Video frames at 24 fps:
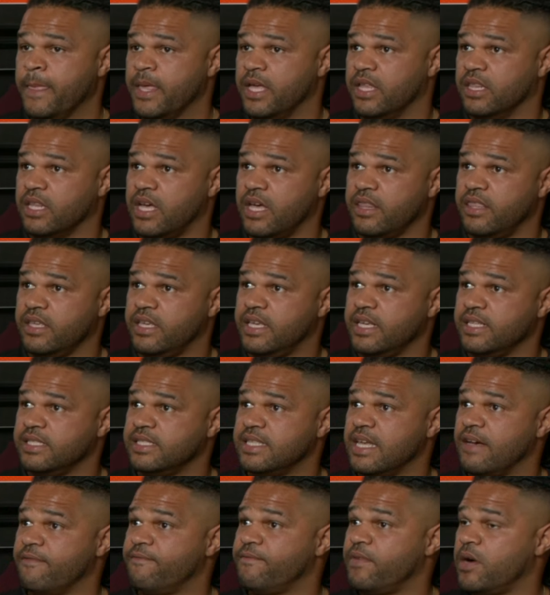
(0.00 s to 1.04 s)
a lot of the kids
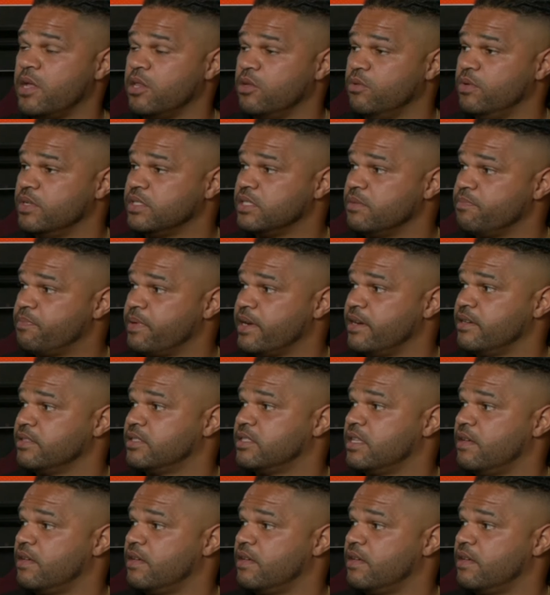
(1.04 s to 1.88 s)
that follow us and parents